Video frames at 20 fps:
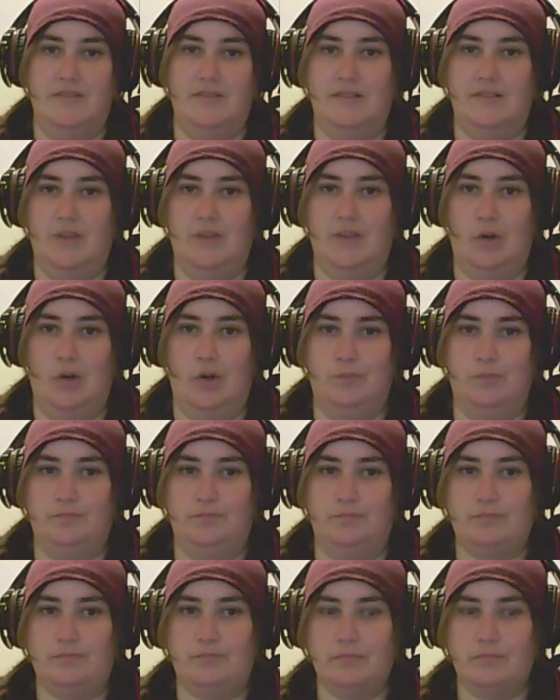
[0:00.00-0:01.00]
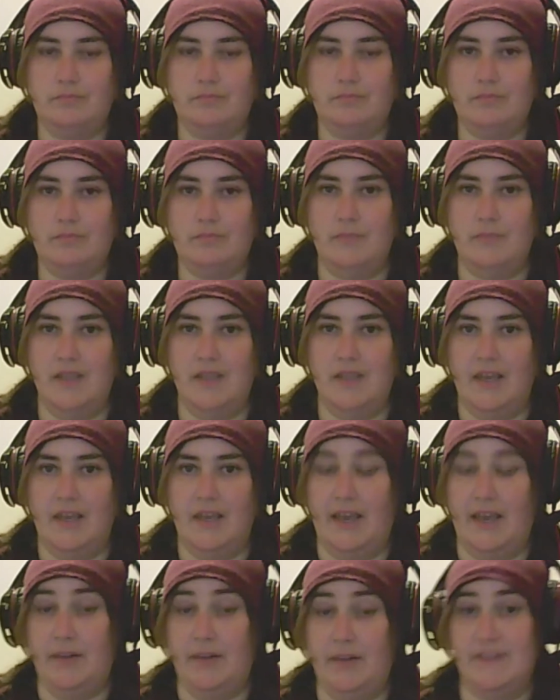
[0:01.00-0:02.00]
So
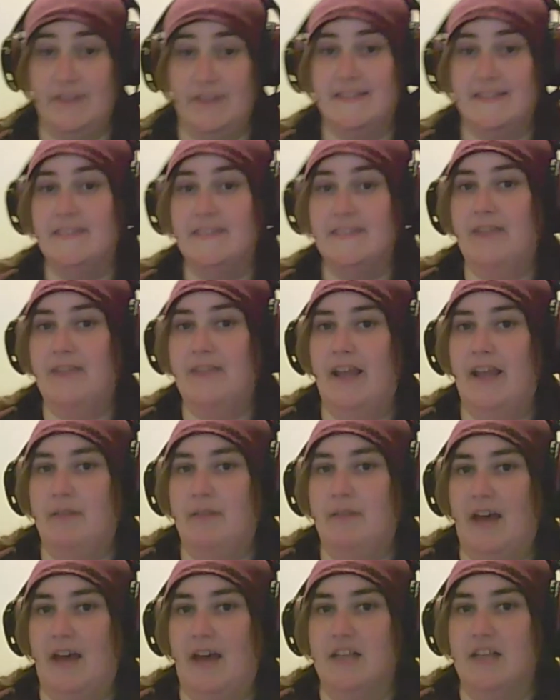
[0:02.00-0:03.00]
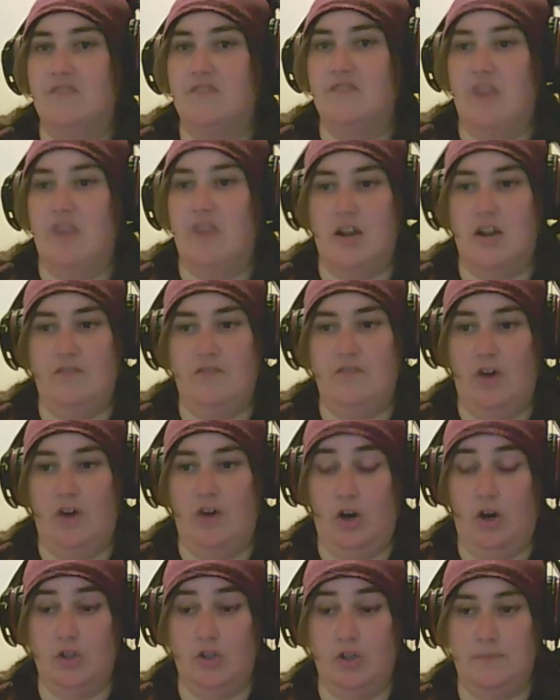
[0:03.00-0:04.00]
anyways, this anime has very
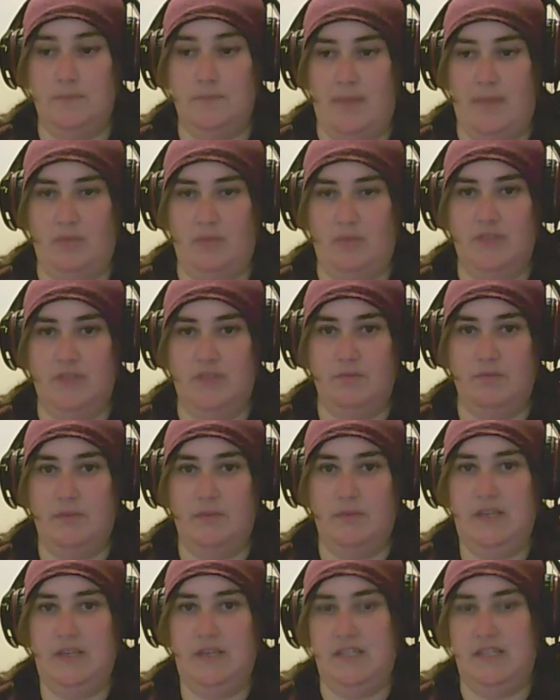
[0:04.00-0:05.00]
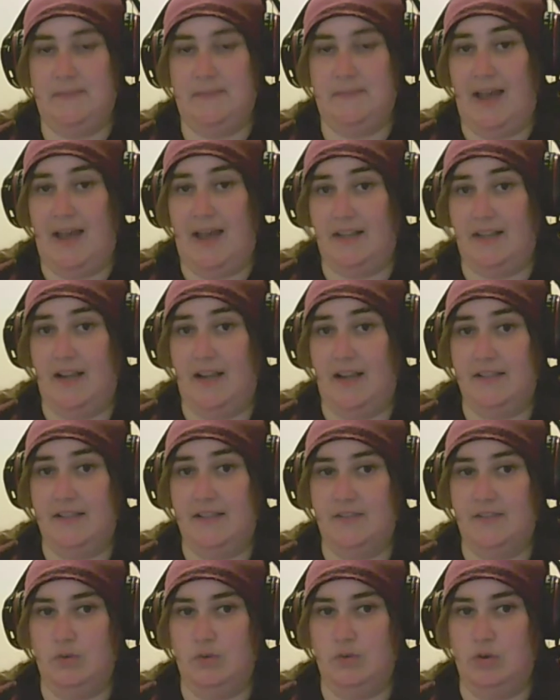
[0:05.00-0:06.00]
fond memories for me because back in high
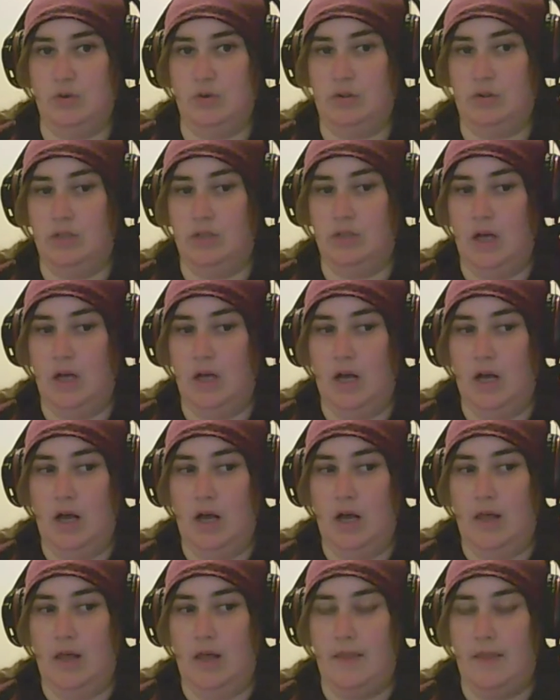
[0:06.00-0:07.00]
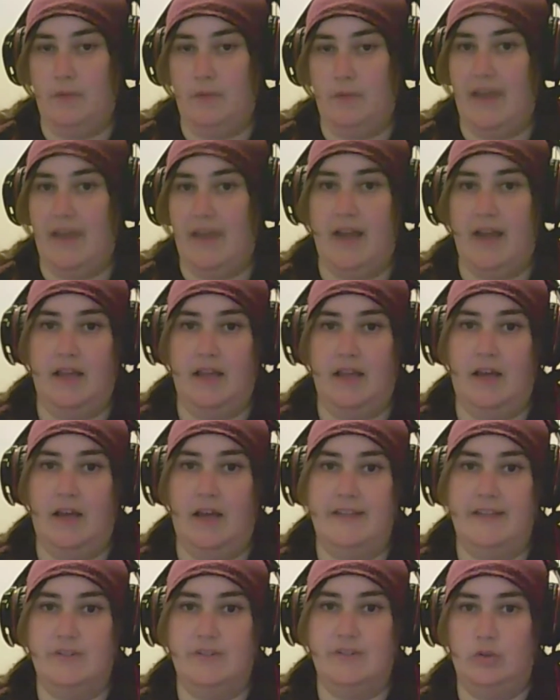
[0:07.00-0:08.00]
school, that we had a
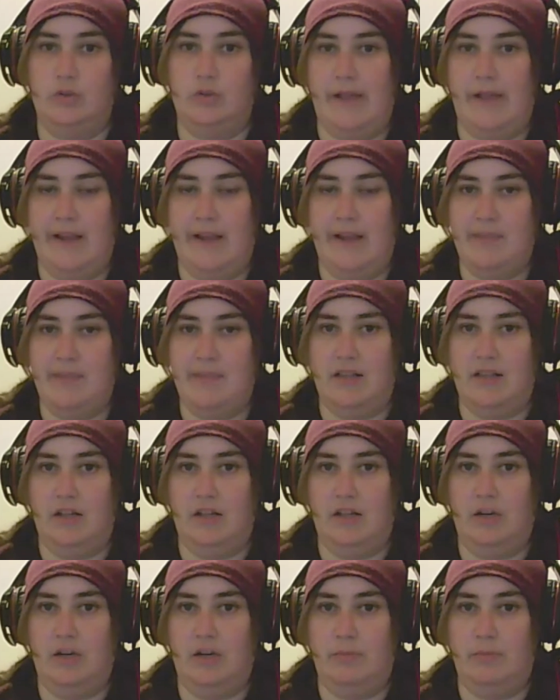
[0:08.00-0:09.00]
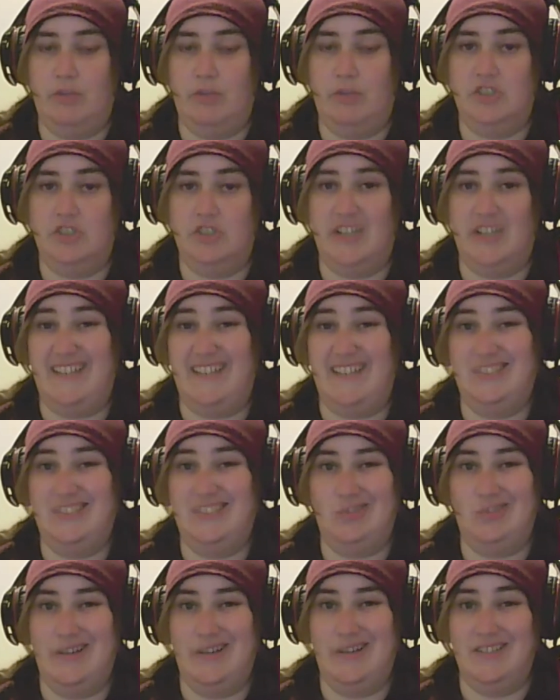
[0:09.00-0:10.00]
high school anime club, which I didn't
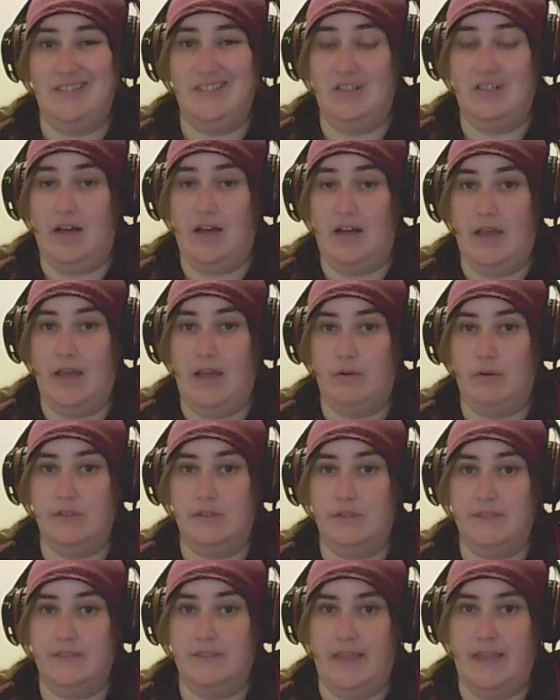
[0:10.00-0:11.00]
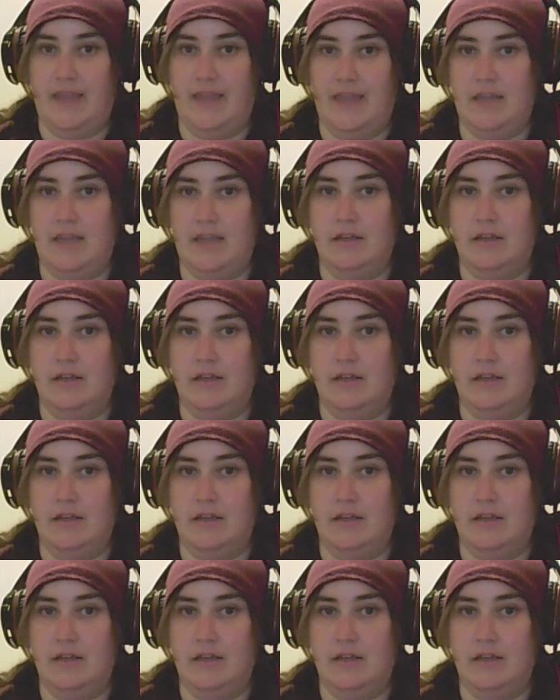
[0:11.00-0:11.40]
join until I was a